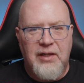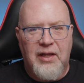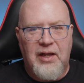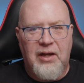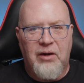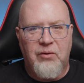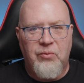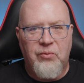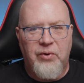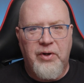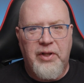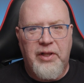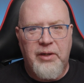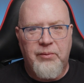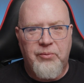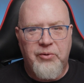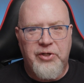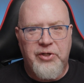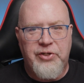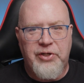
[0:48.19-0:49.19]
I really
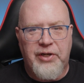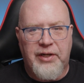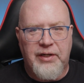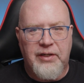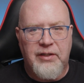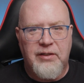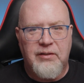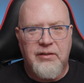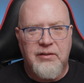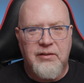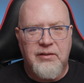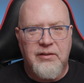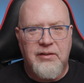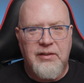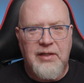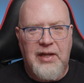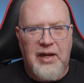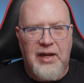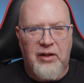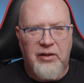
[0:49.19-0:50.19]
appreciate it.
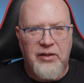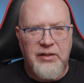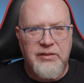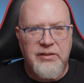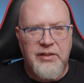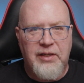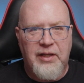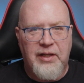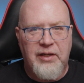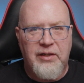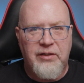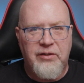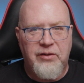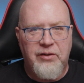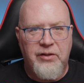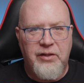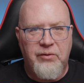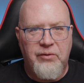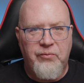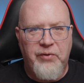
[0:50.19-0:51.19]
Now let's get into
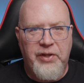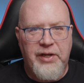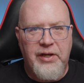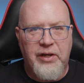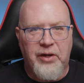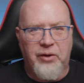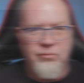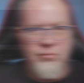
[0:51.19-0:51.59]
the video.